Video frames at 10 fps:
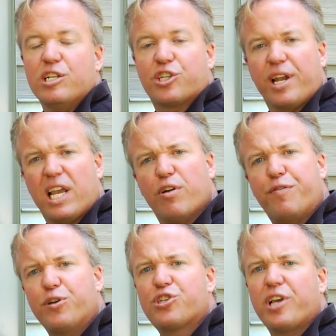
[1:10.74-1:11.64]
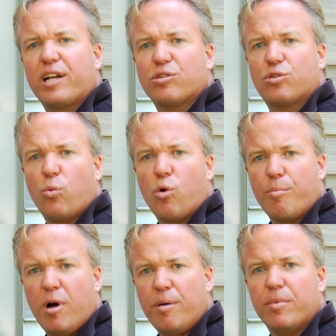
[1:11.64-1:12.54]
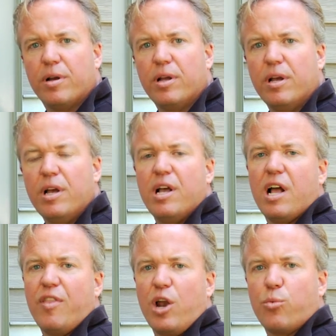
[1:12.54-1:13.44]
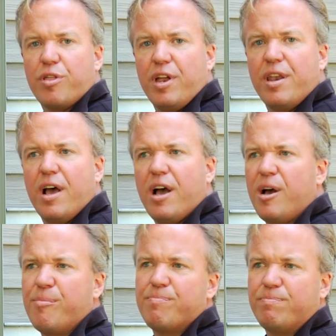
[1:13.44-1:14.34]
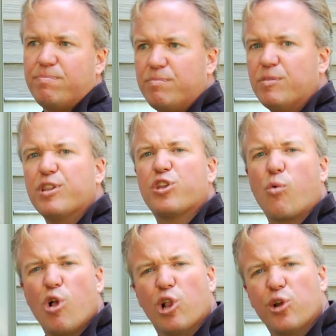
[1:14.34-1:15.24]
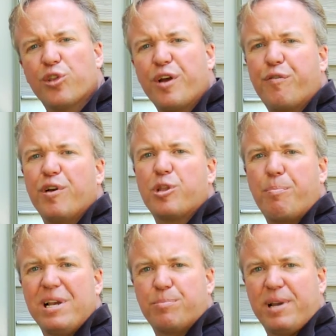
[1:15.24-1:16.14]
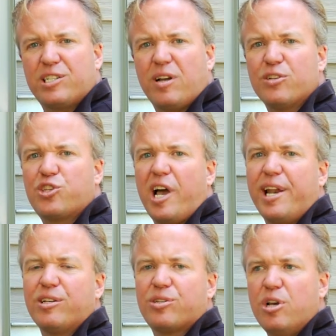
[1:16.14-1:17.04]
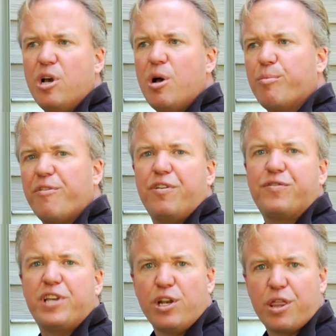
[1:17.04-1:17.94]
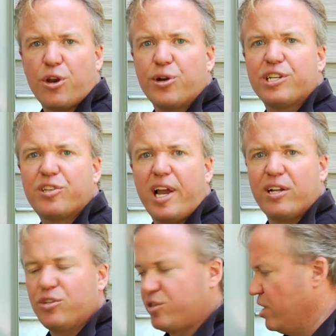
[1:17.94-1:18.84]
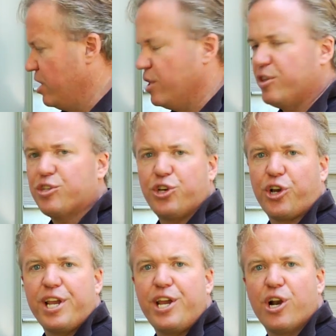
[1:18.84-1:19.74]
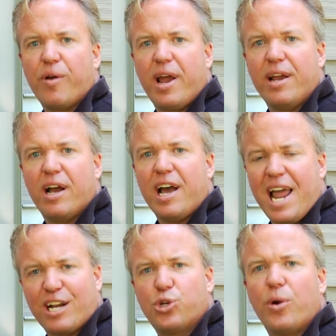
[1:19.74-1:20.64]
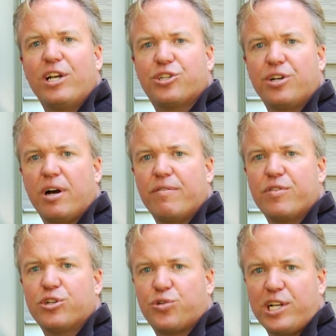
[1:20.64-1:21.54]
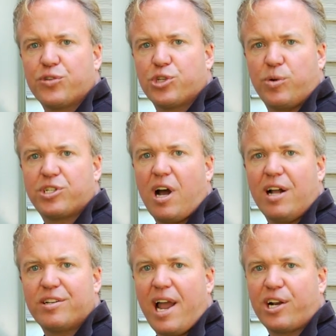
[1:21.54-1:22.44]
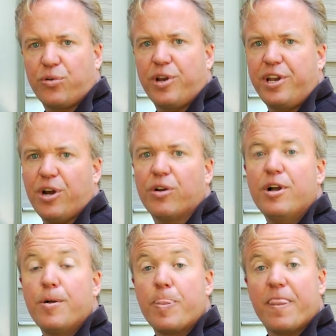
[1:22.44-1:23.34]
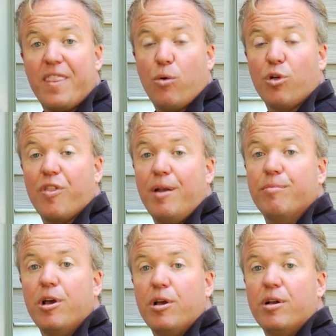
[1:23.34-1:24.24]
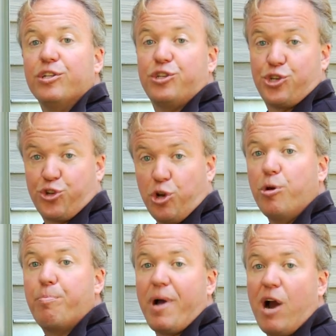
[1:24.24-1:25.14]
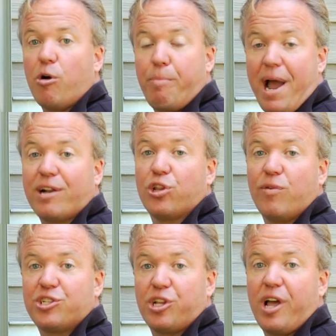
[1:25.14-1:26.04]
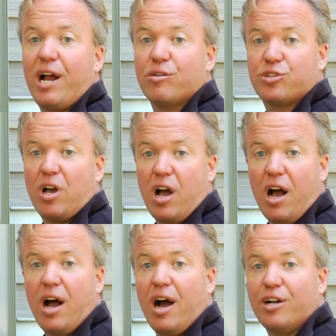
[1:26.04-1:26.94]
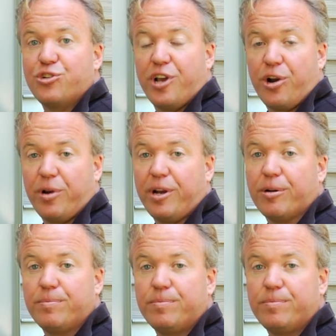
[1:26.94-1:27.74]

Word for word: It's gonna give it a few seconds to warm up. And then within, um, they're all a little different based on settings. 15 to 30 seconds, this, you're gonna hear a, uh, an actuation of the transfer switch contactor in here. That will then distribute power back to the rest of the house on generator.